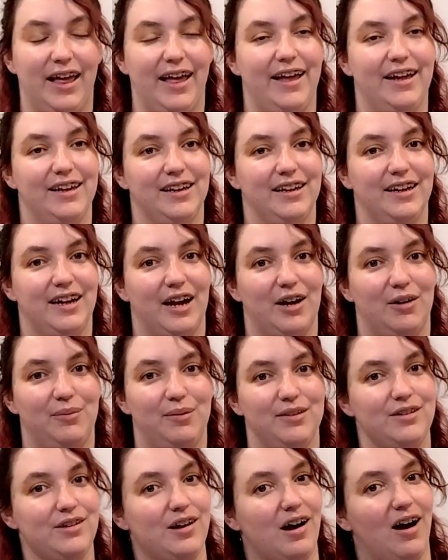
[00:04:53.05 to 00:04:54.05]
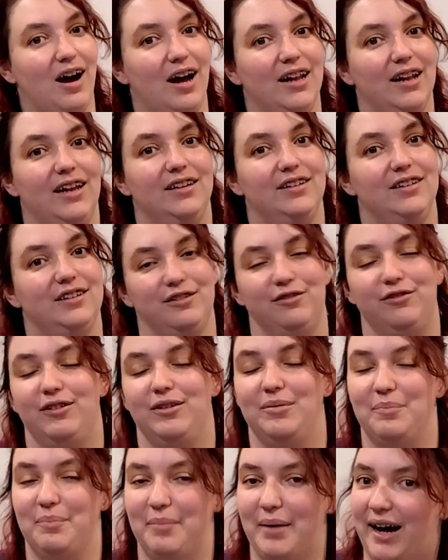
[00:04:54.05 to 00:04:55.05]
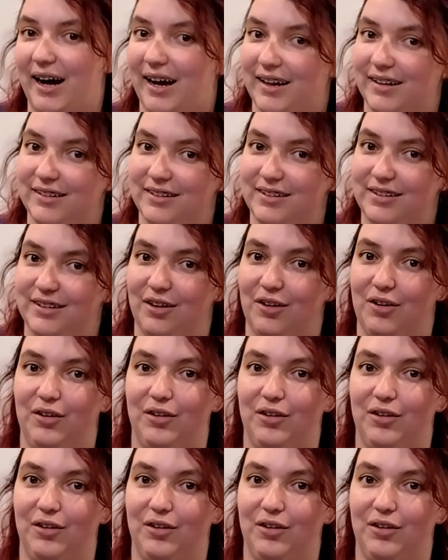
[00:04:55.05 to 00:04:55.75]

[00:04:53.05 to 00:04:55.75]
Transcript: it can help us highlight different parts